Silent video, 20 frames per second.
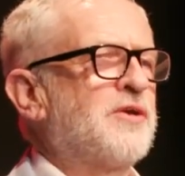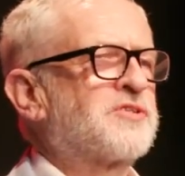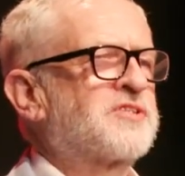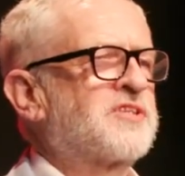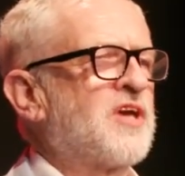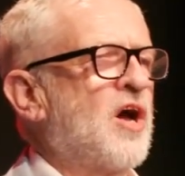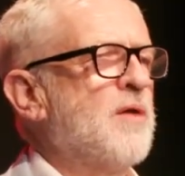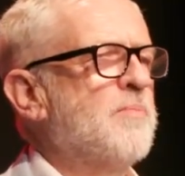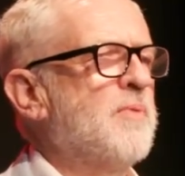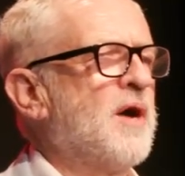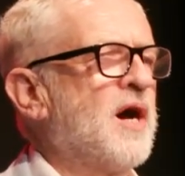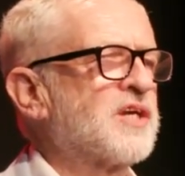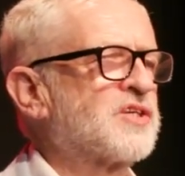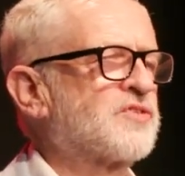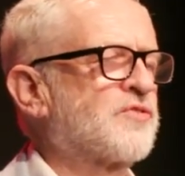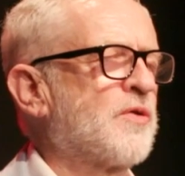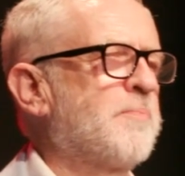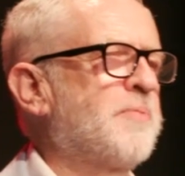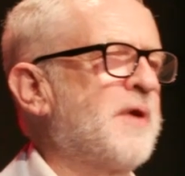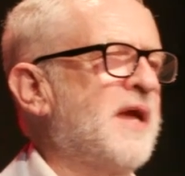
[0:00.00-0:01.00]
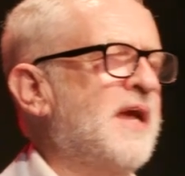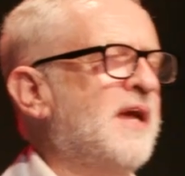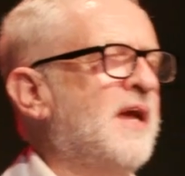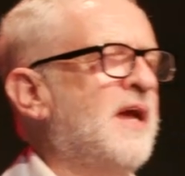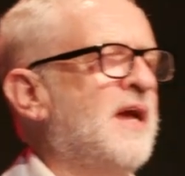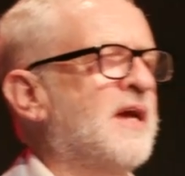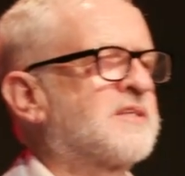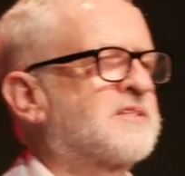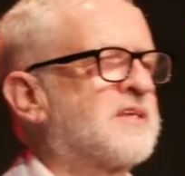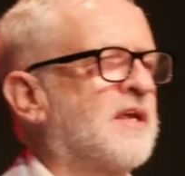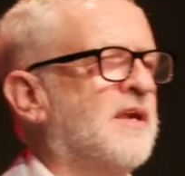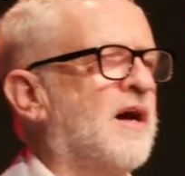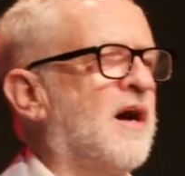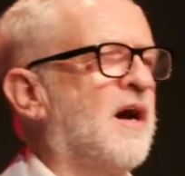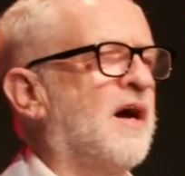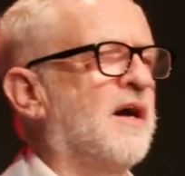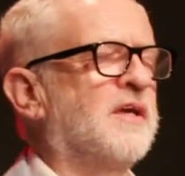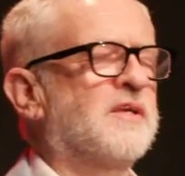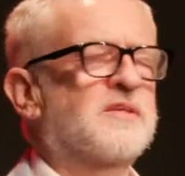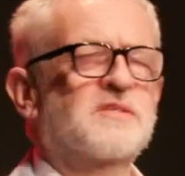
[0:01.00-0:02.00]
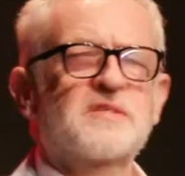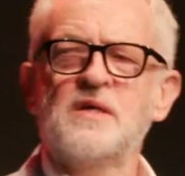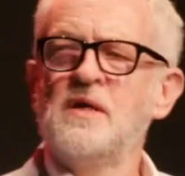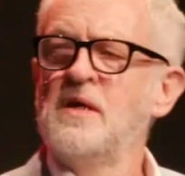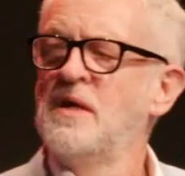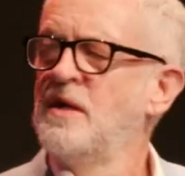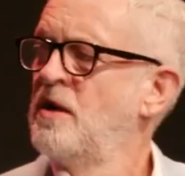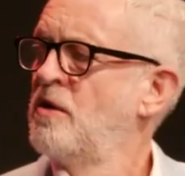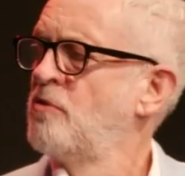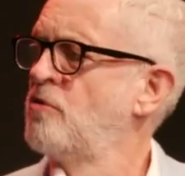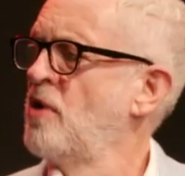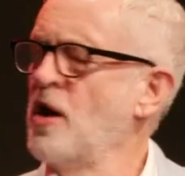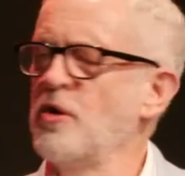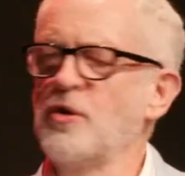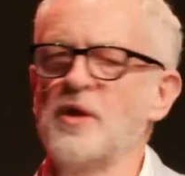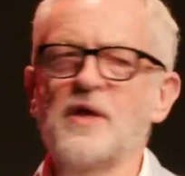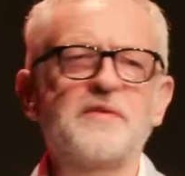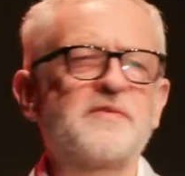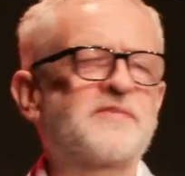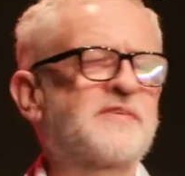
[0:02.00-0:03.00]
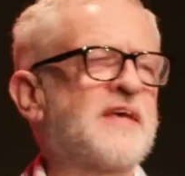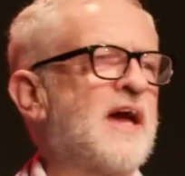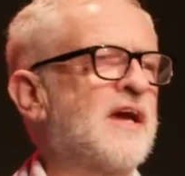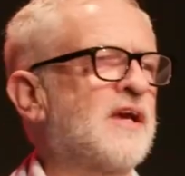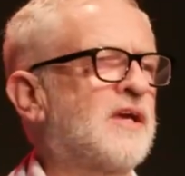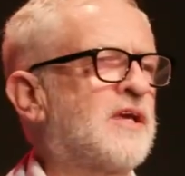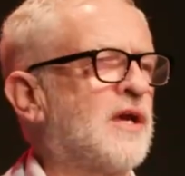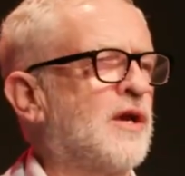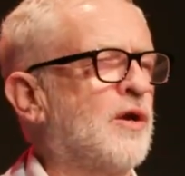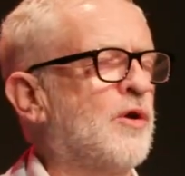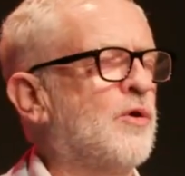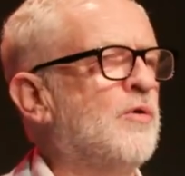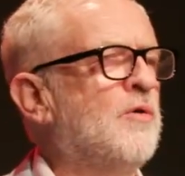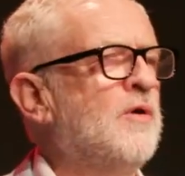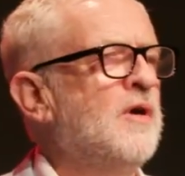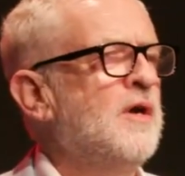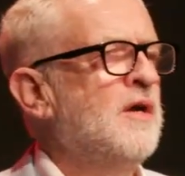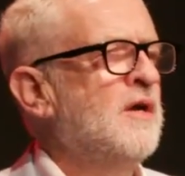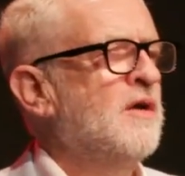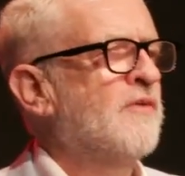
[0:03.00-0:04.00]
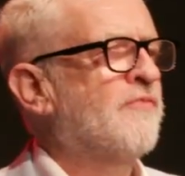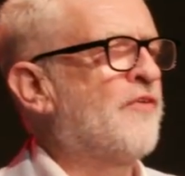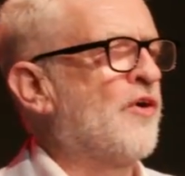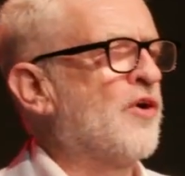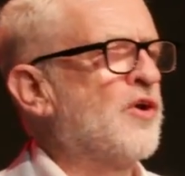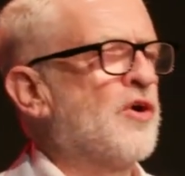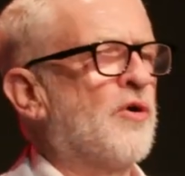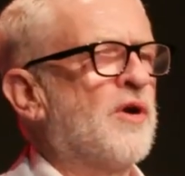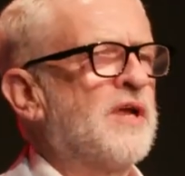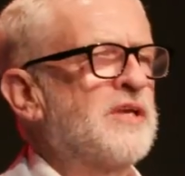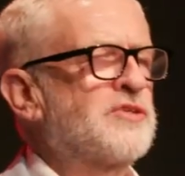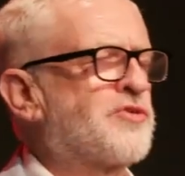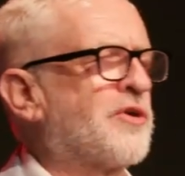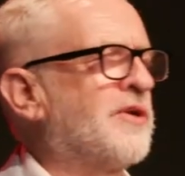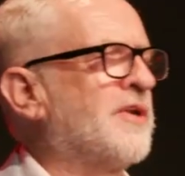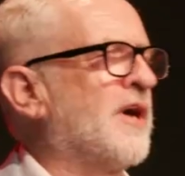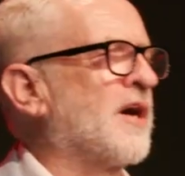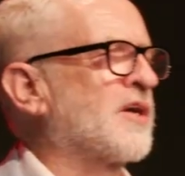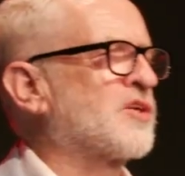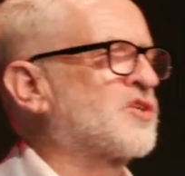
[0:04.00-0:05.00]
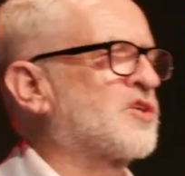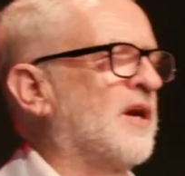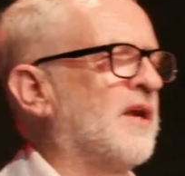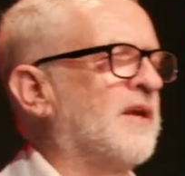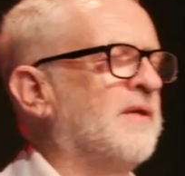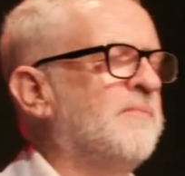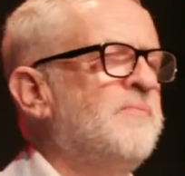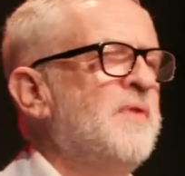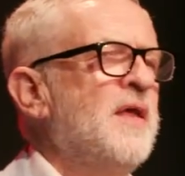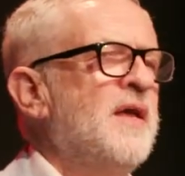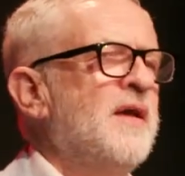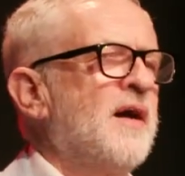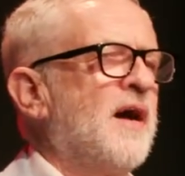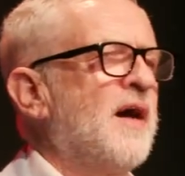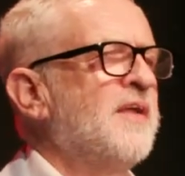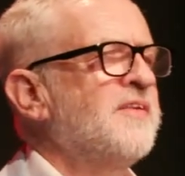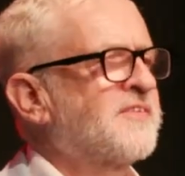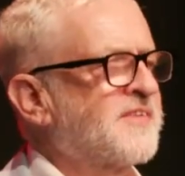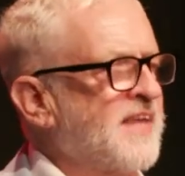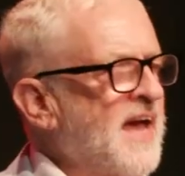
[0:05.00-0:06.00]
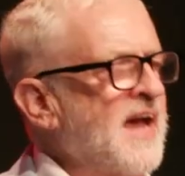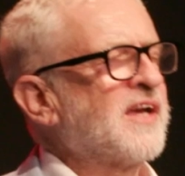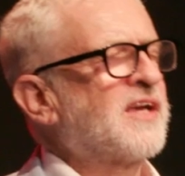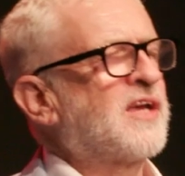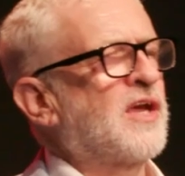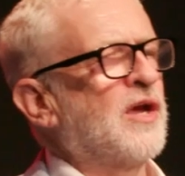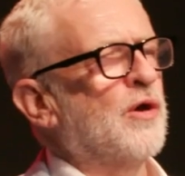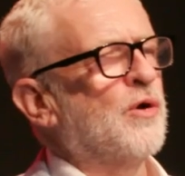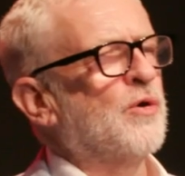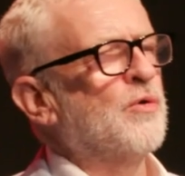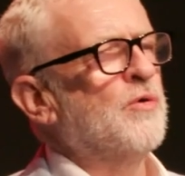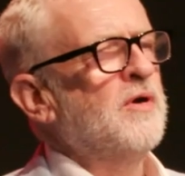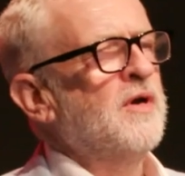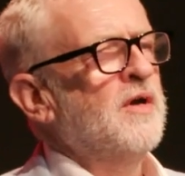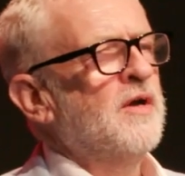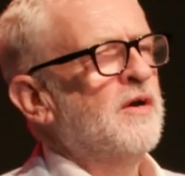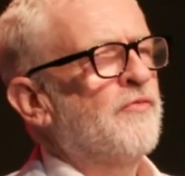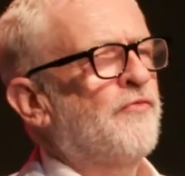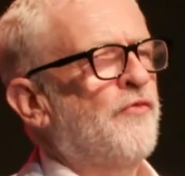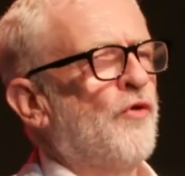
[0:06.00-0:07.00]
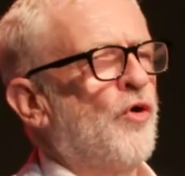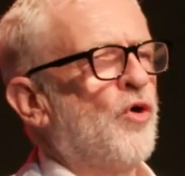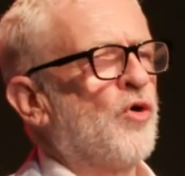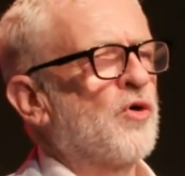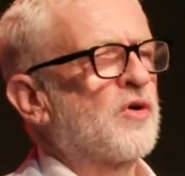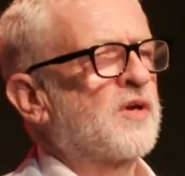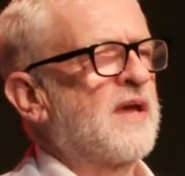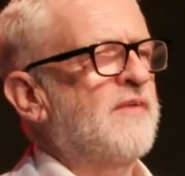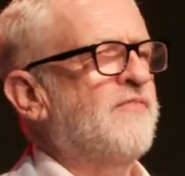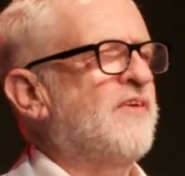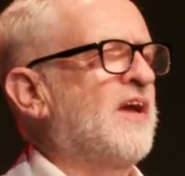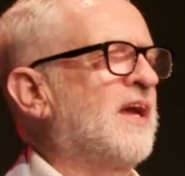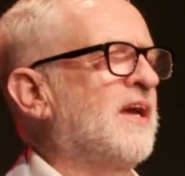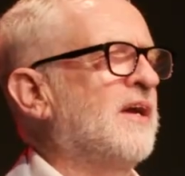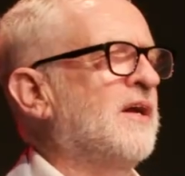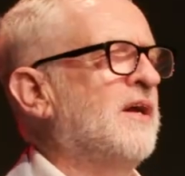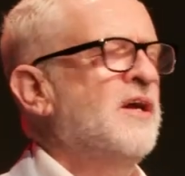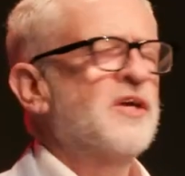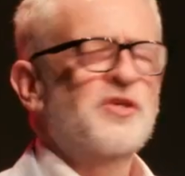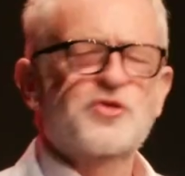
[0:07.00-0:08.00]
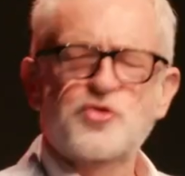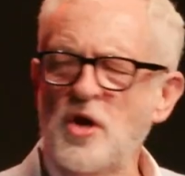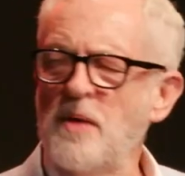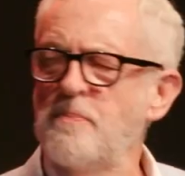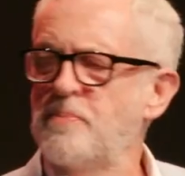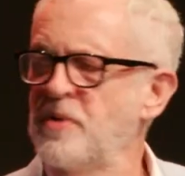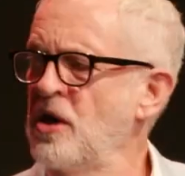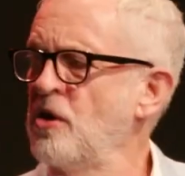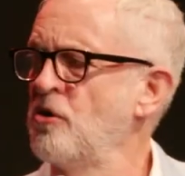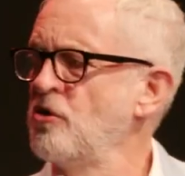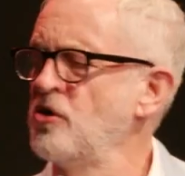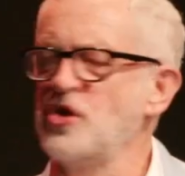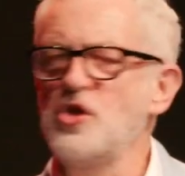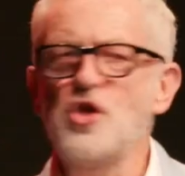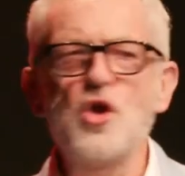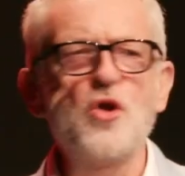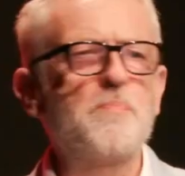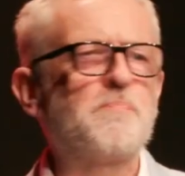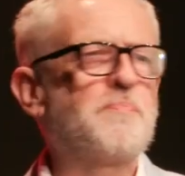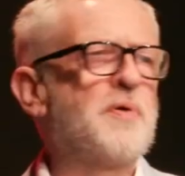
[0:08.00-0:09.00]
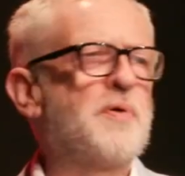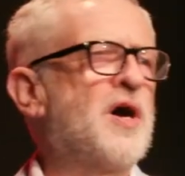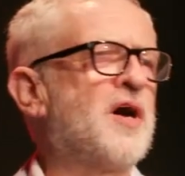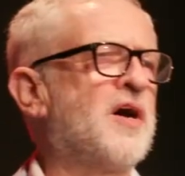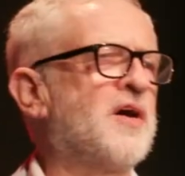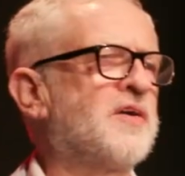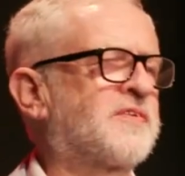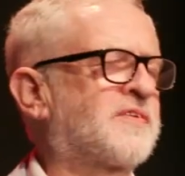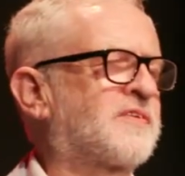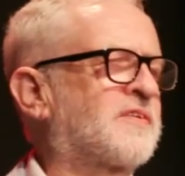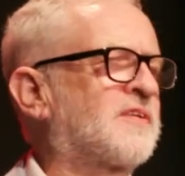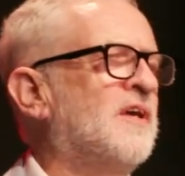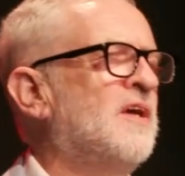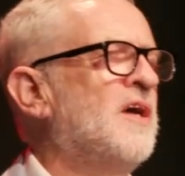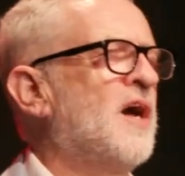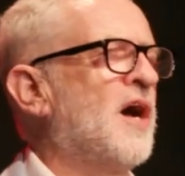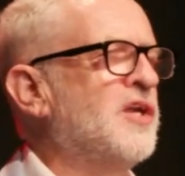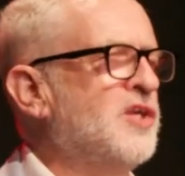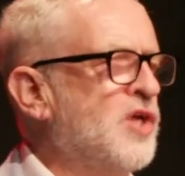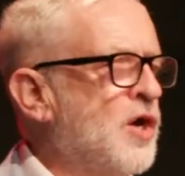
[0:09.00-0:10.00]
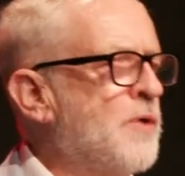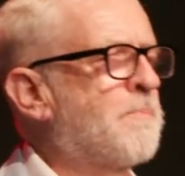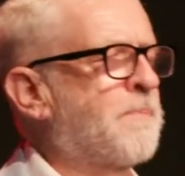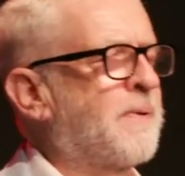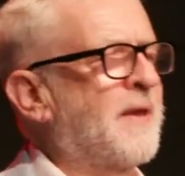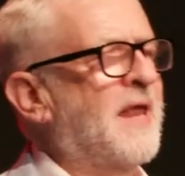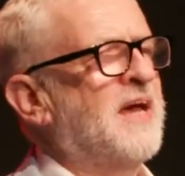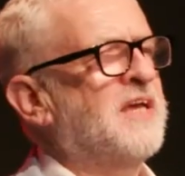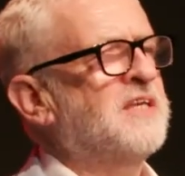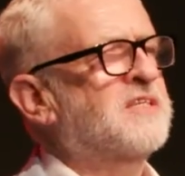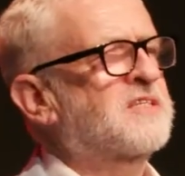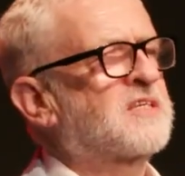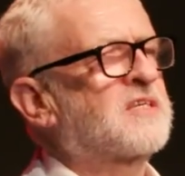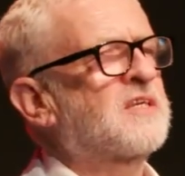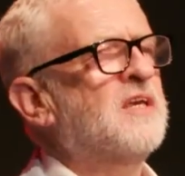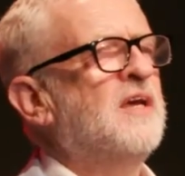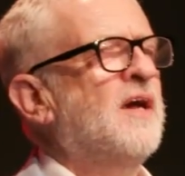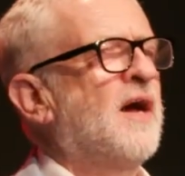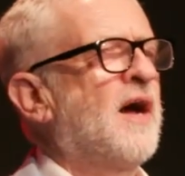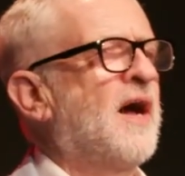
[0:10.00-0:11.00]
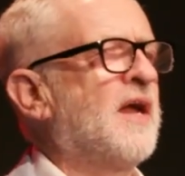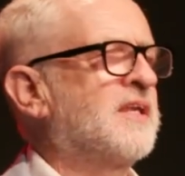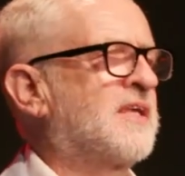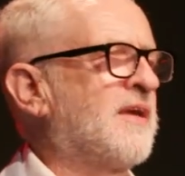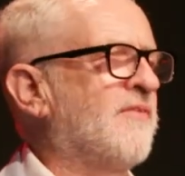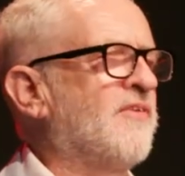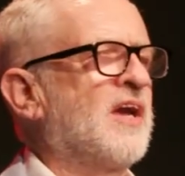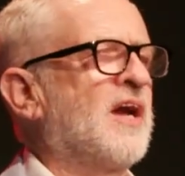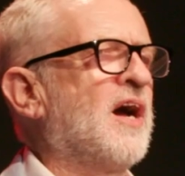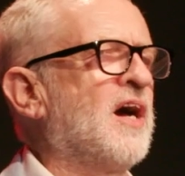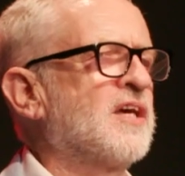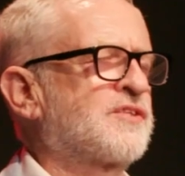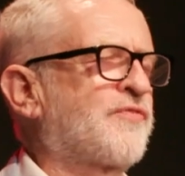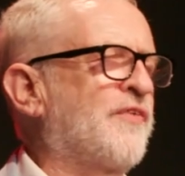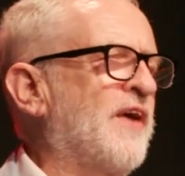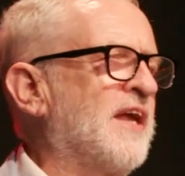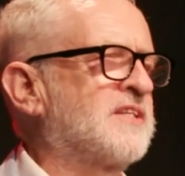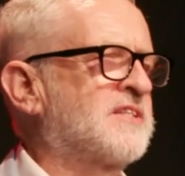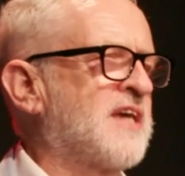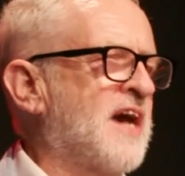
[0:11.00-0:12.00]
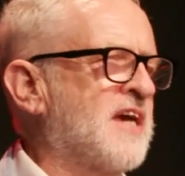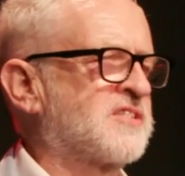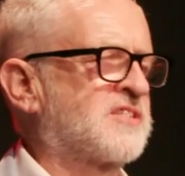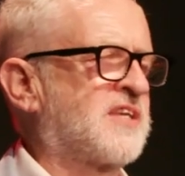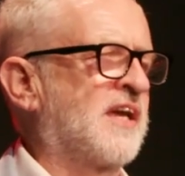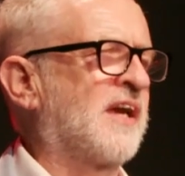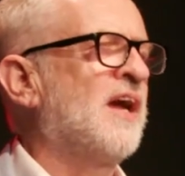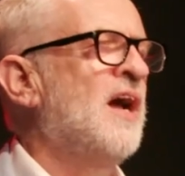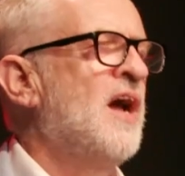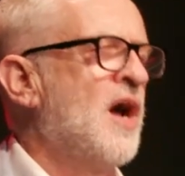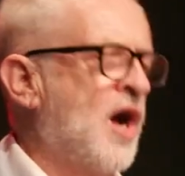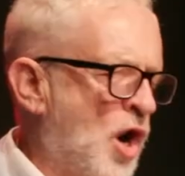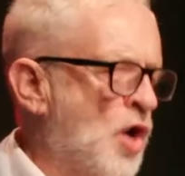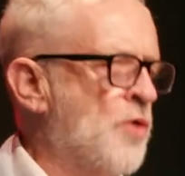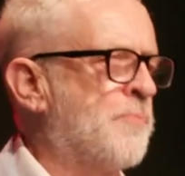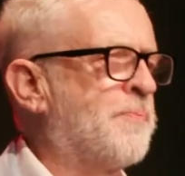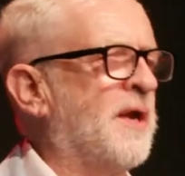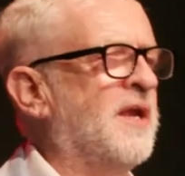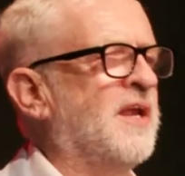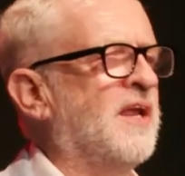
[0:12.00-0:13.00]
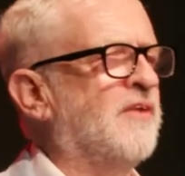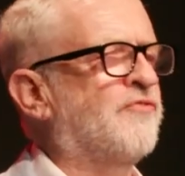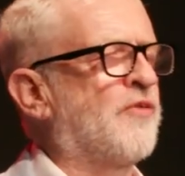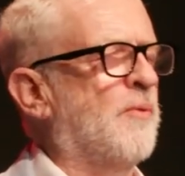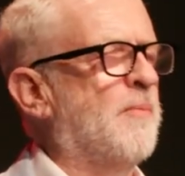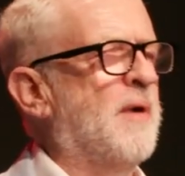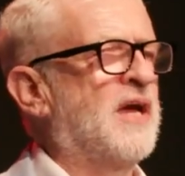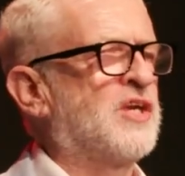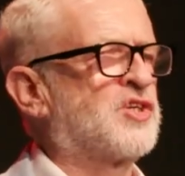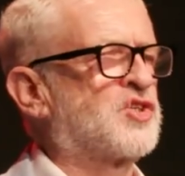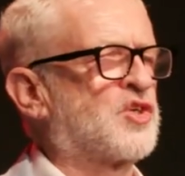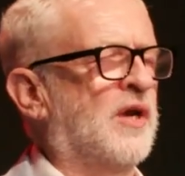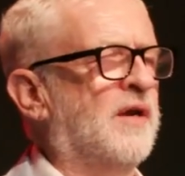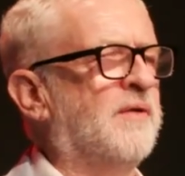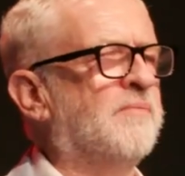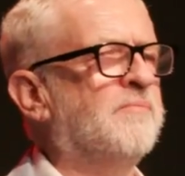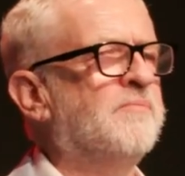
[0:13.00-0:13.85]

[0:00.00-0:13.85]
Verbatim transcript: so much for being here tonight. Ronan, thank you for your introduction. And thank you for giving Tribune new birth, a new place, and giving us fantastic hope and information.